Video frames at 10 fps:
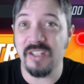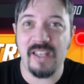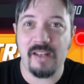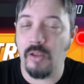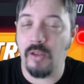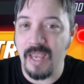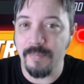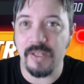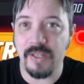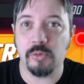He's not all
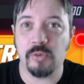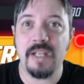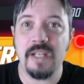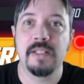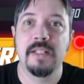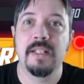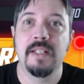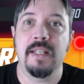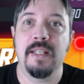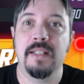hype. He's great,
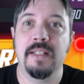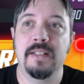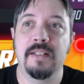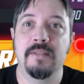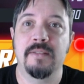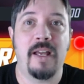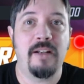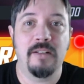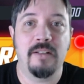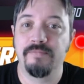and I
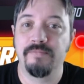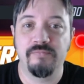don't know.